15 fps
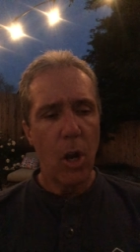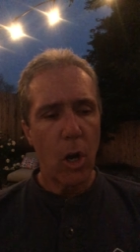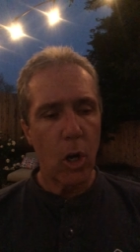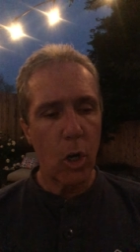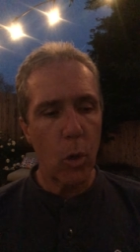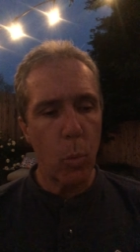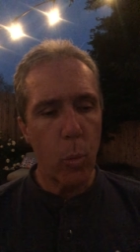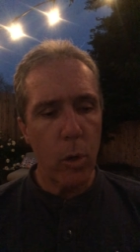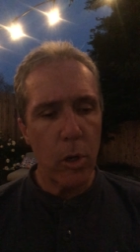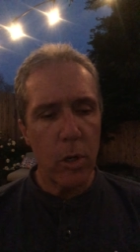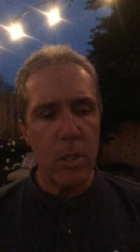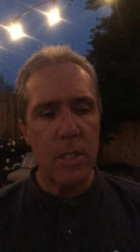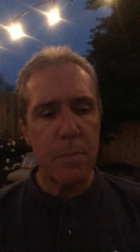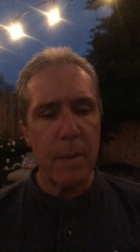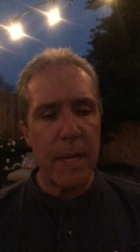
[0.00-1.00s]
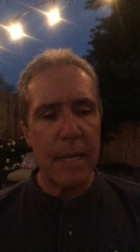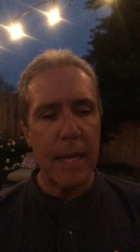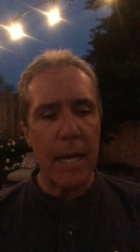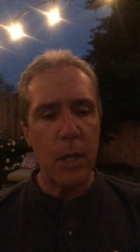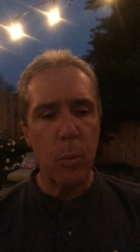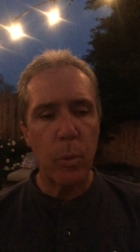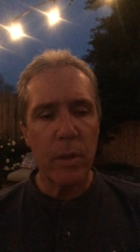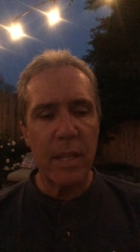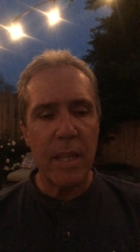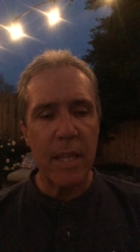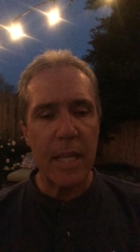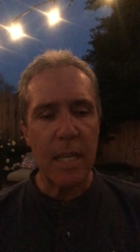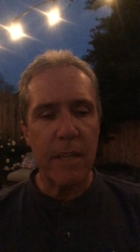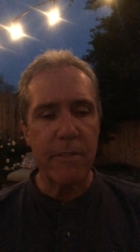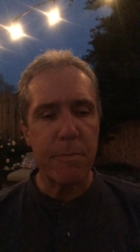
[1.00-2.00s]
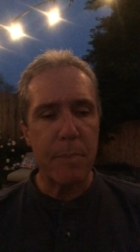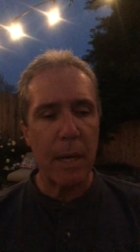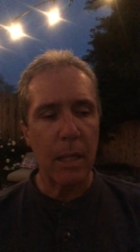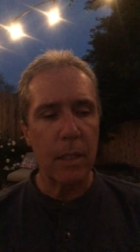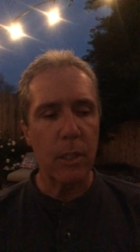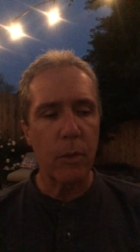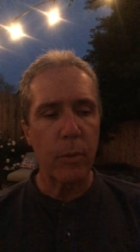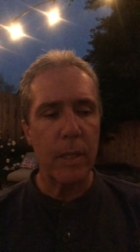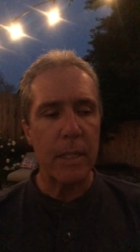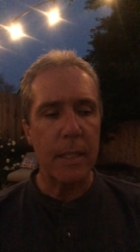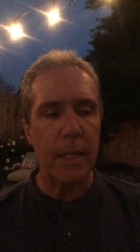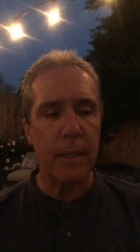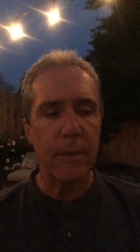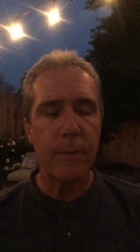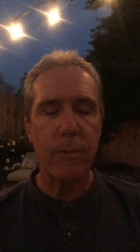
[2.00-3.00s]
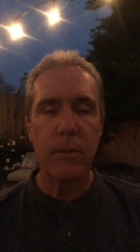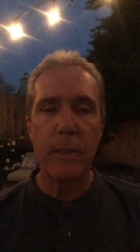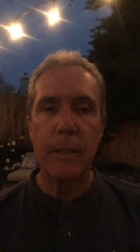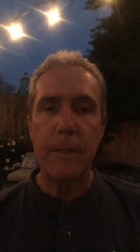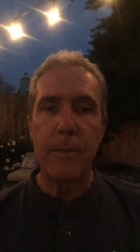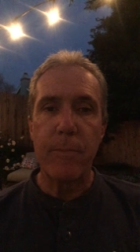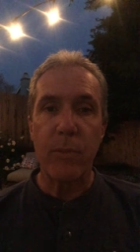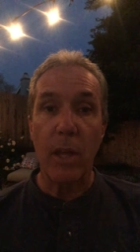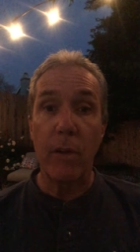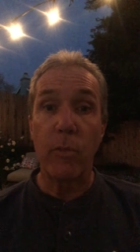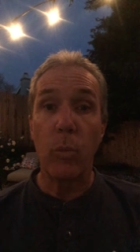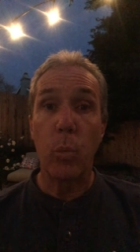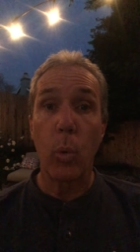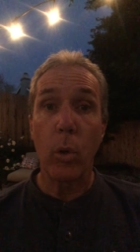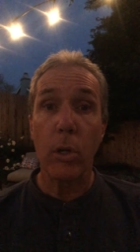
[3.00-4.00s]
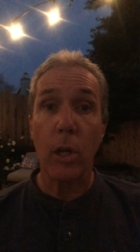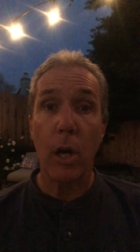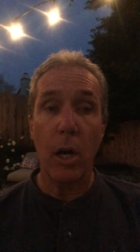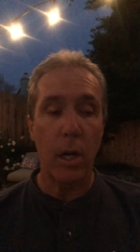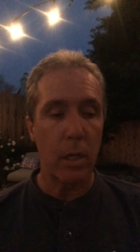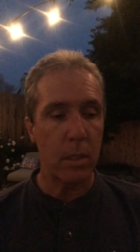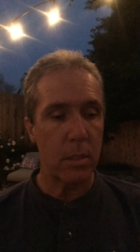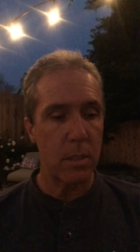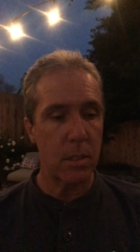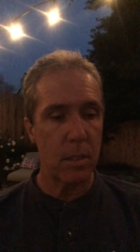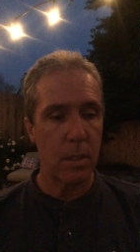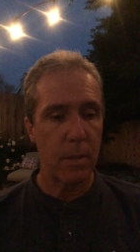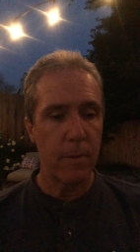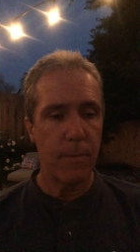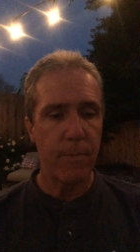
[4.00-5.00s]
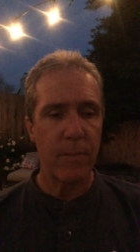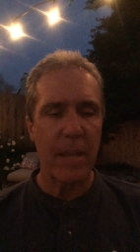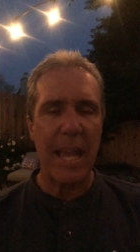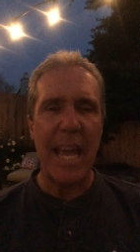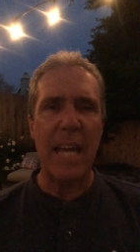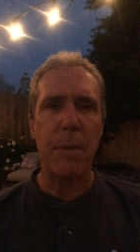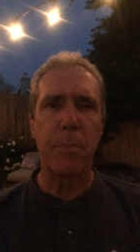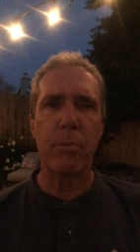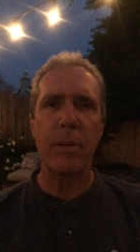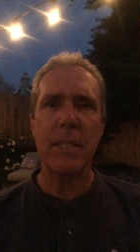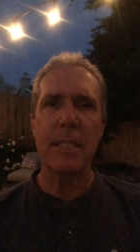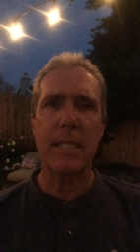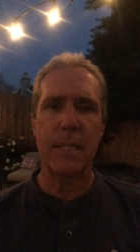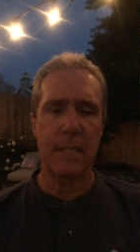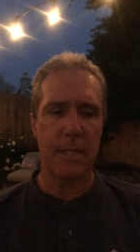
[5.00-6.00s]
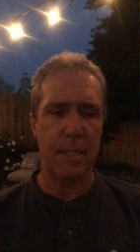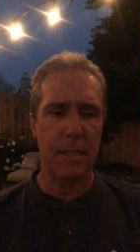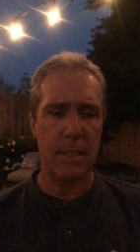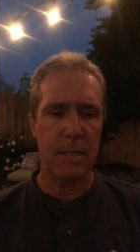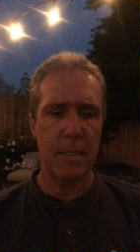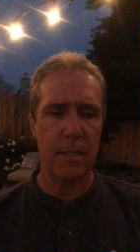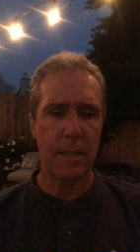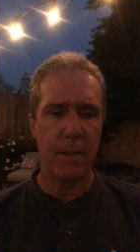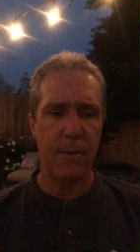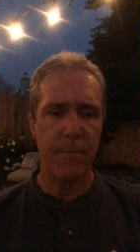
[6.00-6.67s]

Her words made Edward think of Pellegrina, of warthogs and princesses,